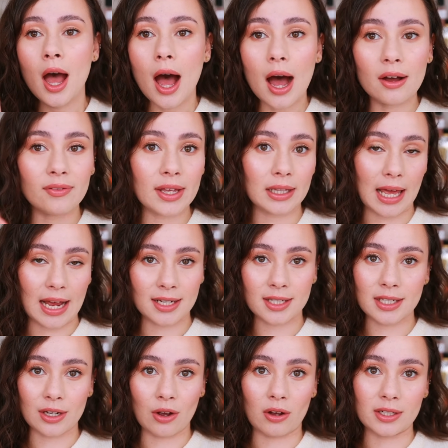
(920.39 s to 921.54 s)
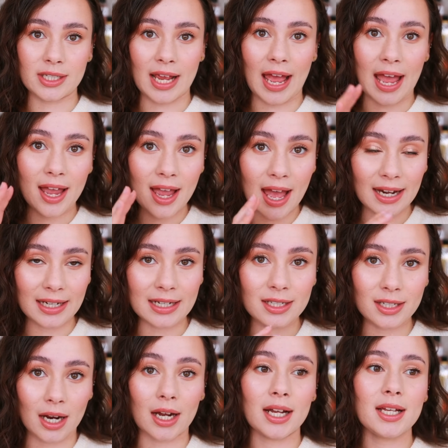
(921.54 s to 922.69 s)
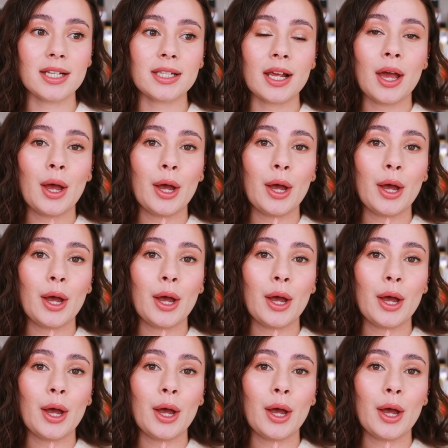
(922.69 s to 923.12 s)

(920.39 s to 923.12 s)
of it lasting all day, and it does,